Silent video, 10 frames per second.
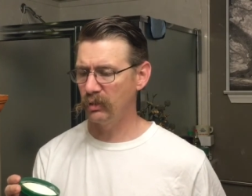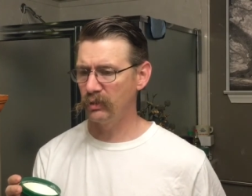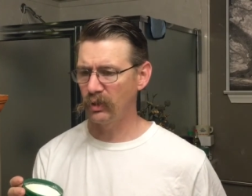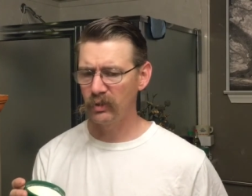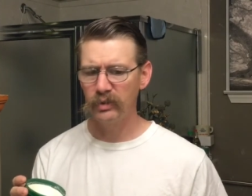
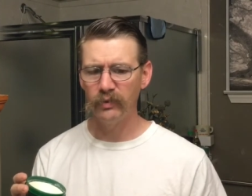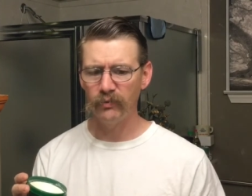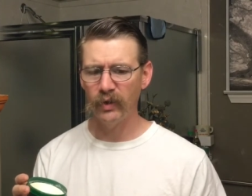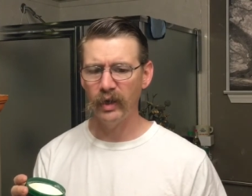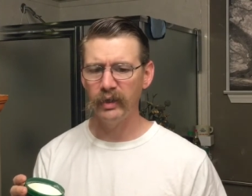Thursday,
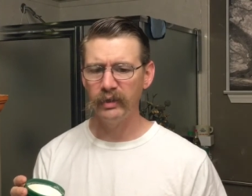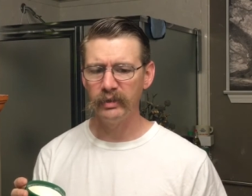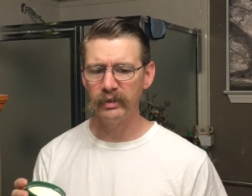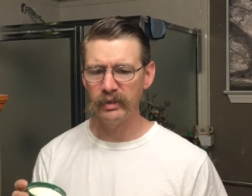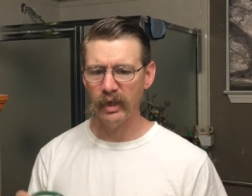Friday,
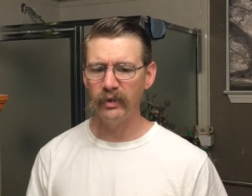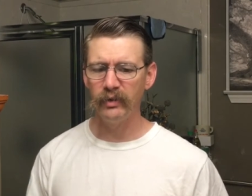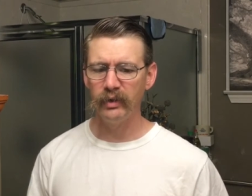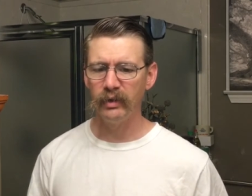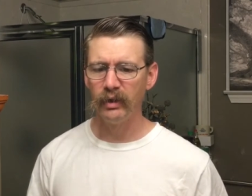
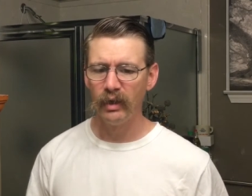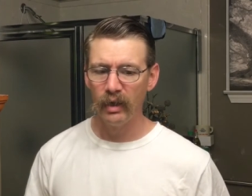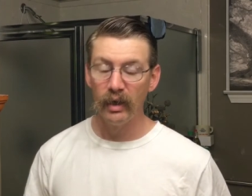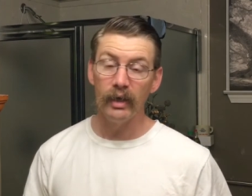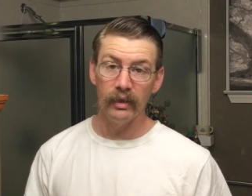Saturday,
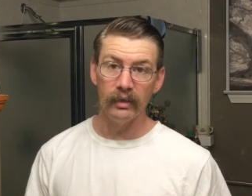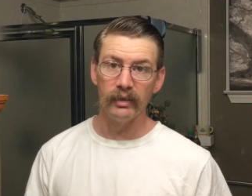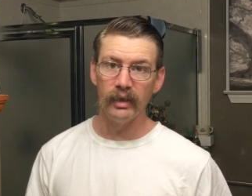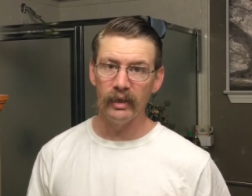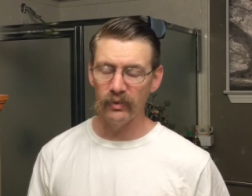and then
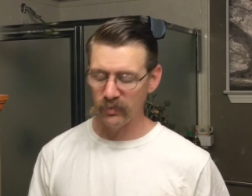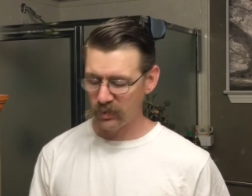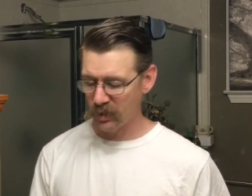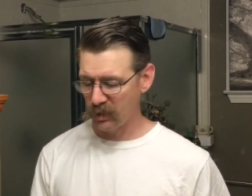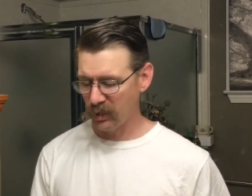today on
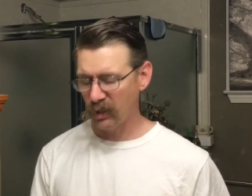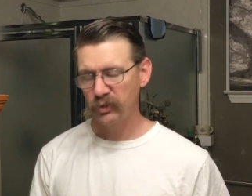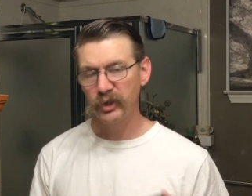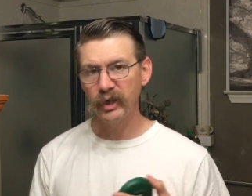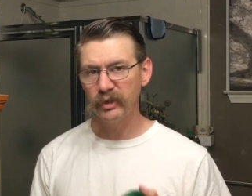Sunday. I'll
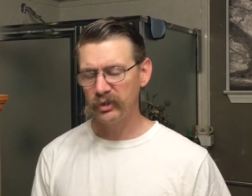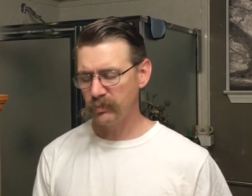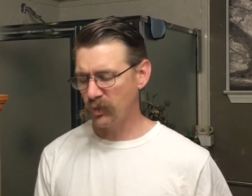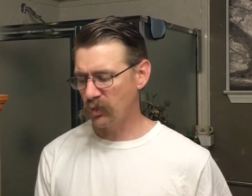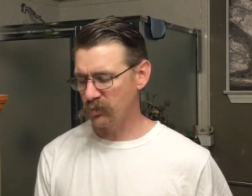change
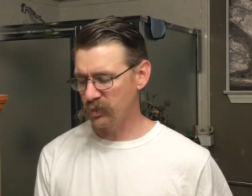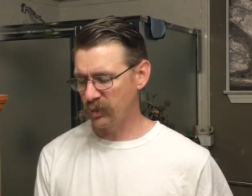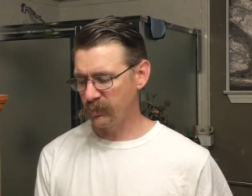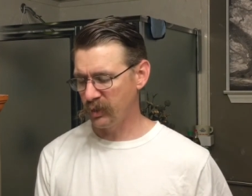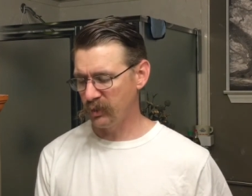tomorrow on
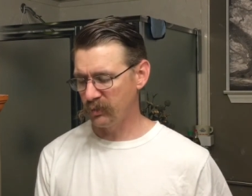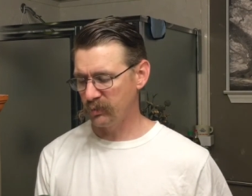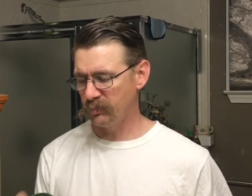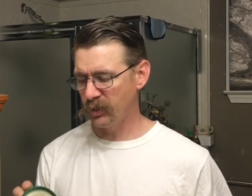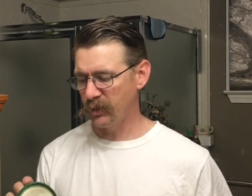something else,
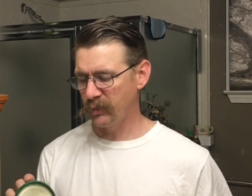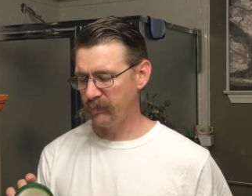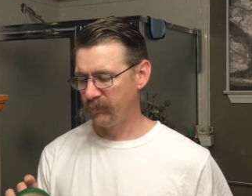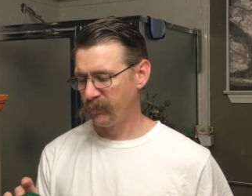but I